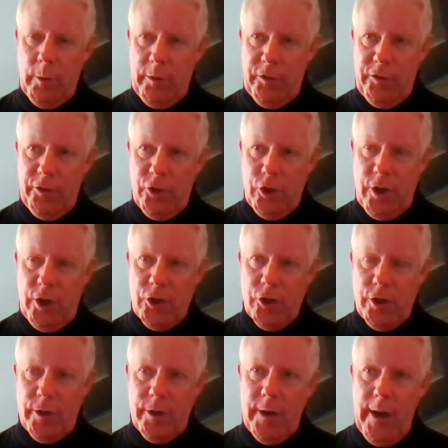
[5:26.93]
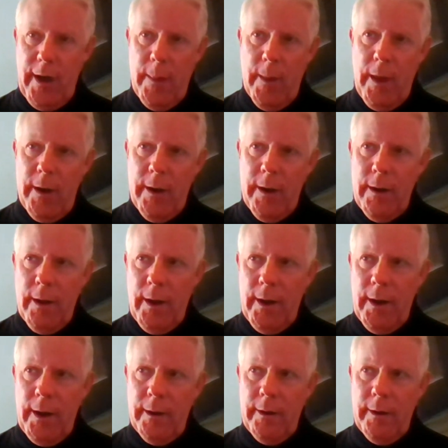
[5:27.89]
suggestion. And then
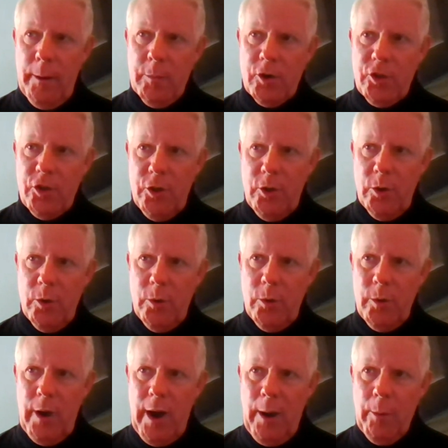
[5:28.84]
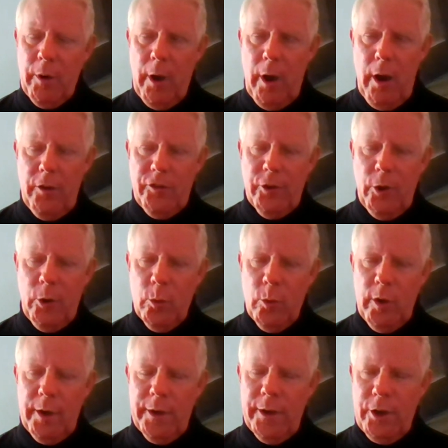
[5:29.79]
number two, I would also
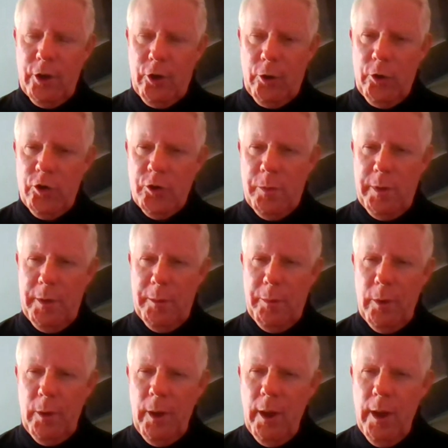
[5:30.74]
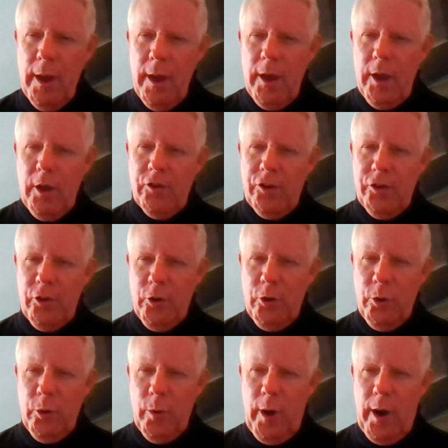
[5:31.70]
really encourage people
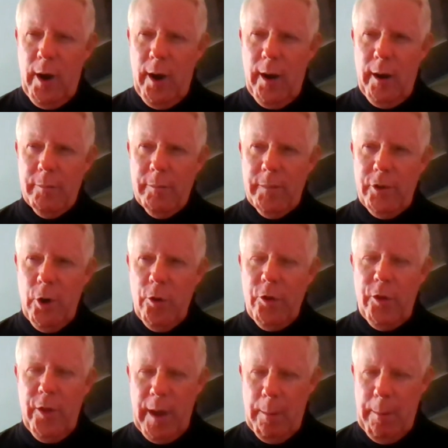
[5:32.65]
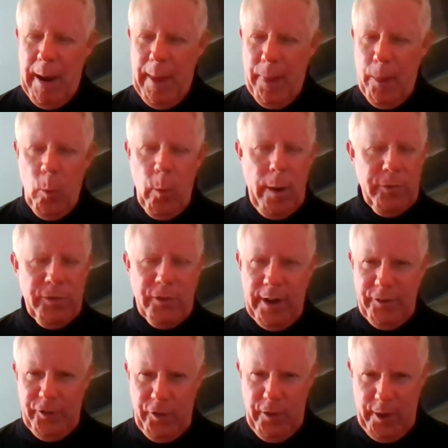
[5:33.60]
to think about the
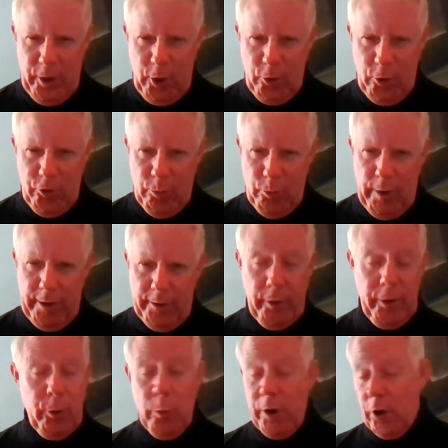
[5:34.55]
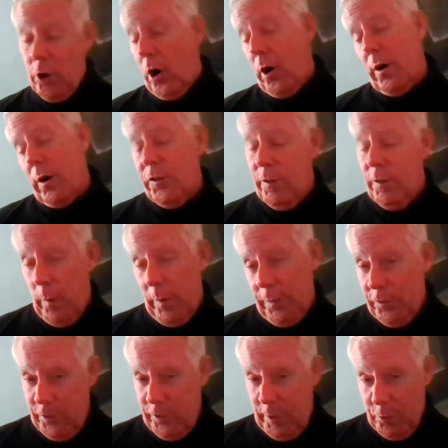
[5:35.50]
websites that they go to regularly, regardless of what
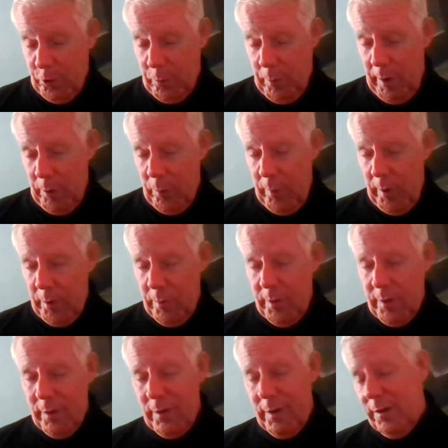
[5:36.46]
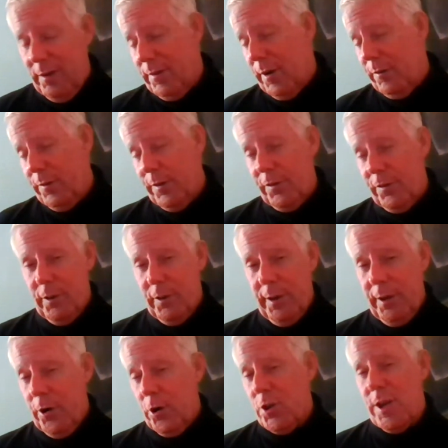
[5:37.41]
the subject matter may be, even if it's
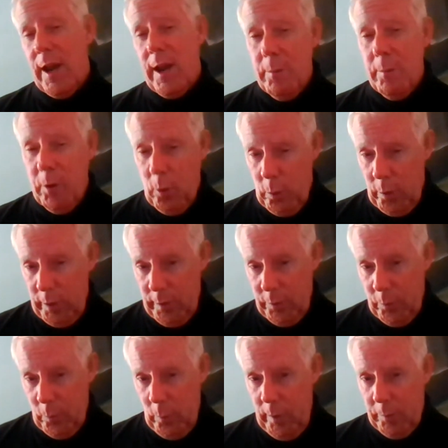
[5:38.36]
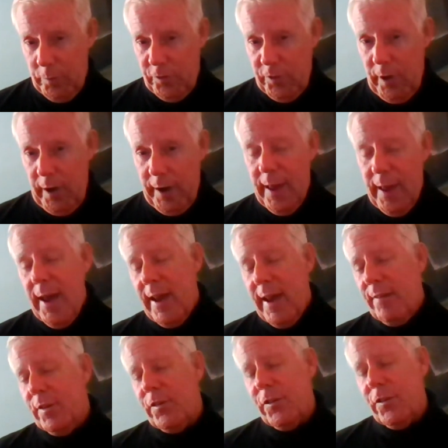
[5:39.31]
an entertainment-oriented website.
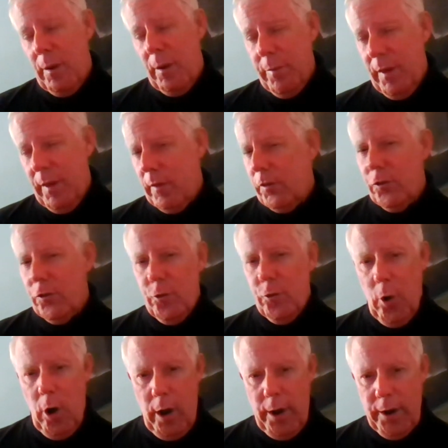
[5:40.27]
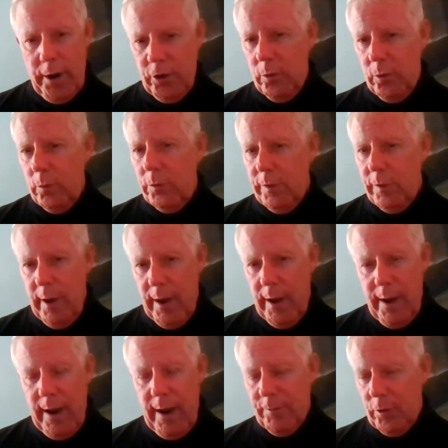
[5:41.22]
If it's something that's drawing you
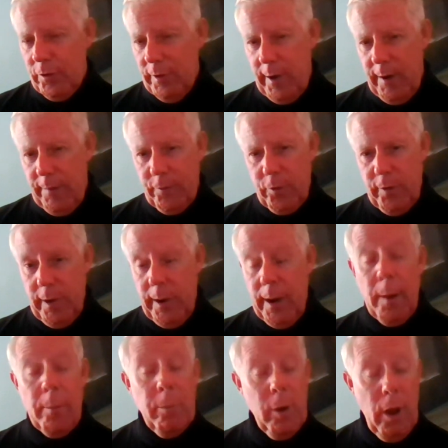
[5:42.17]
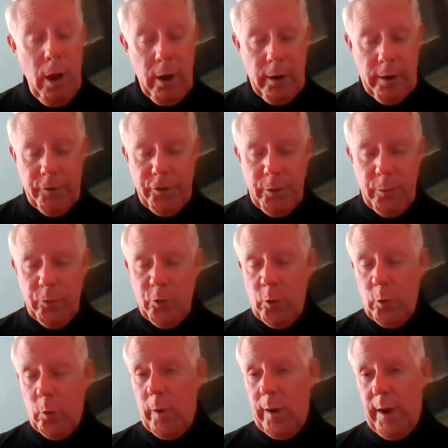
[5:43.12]
day after day after day, a blog of some
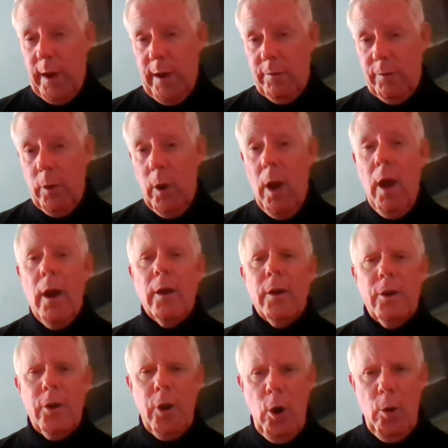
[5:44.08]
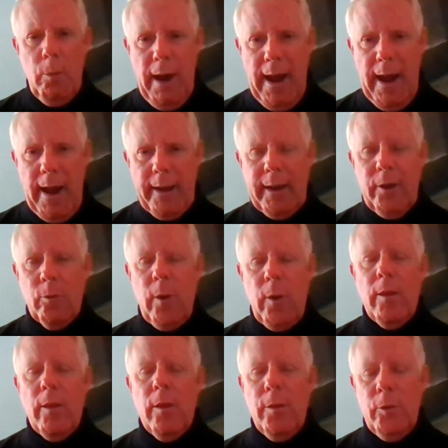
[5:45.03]
sort, what have you, go back and
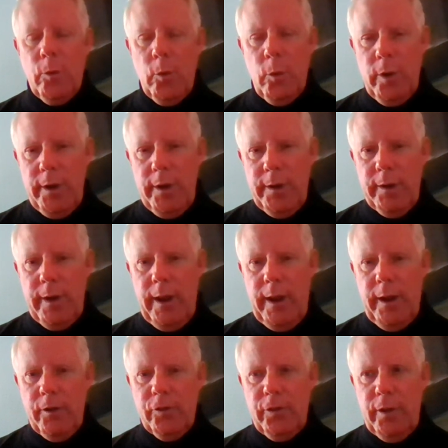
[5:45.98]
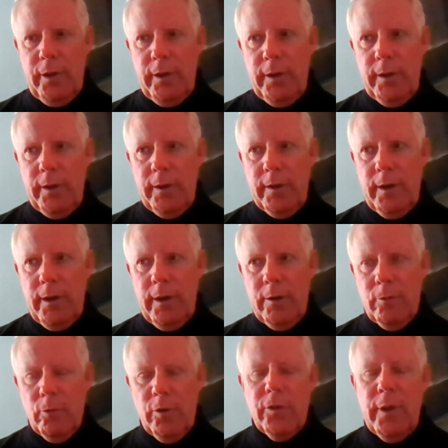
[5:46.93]
rather than read it as
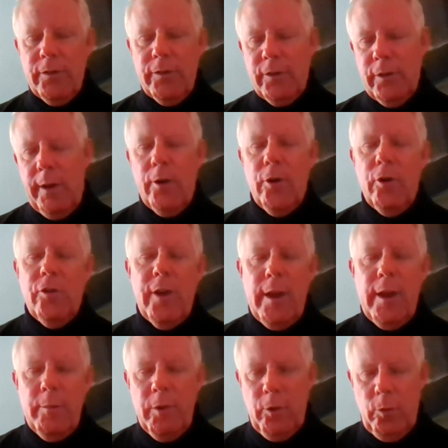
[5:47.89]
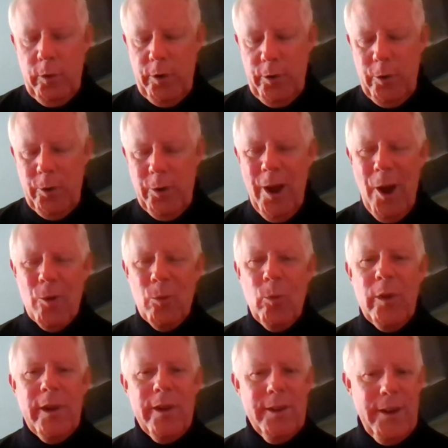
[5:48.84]
an entertainment reader,
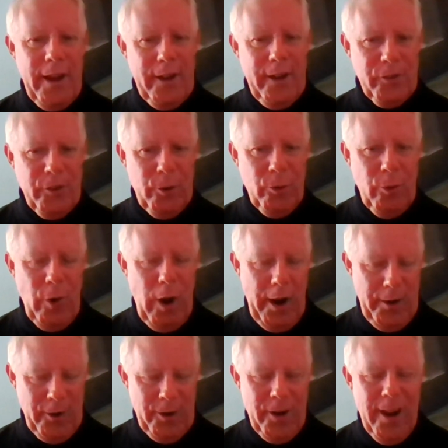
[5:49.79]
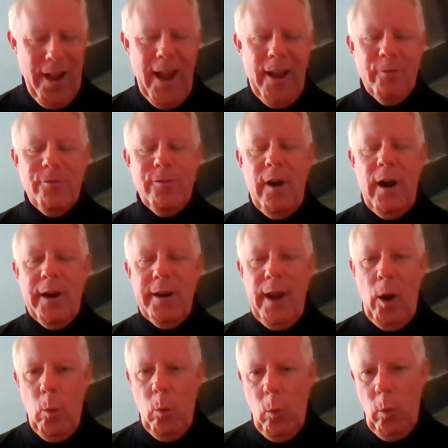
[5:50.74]
read it as a writer, and find
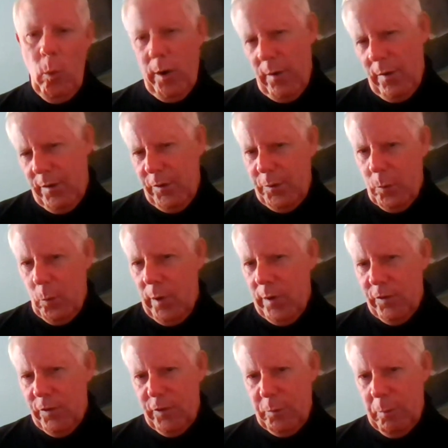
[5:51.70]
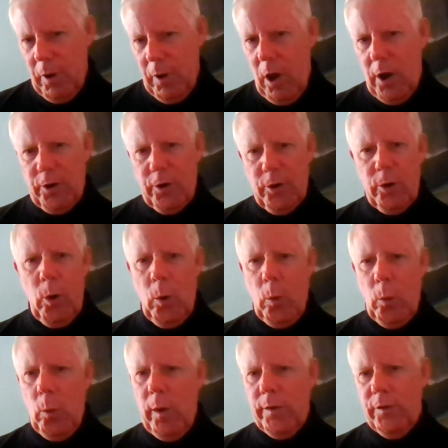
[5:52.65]
out what is this blogger,
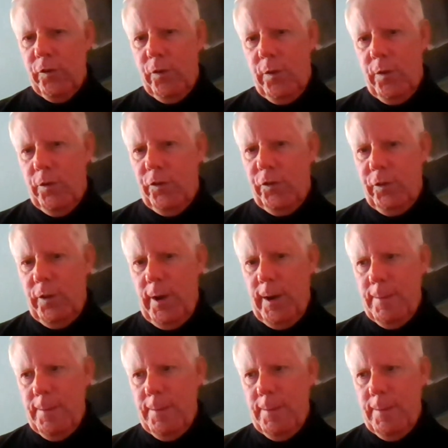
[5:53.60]
or what is this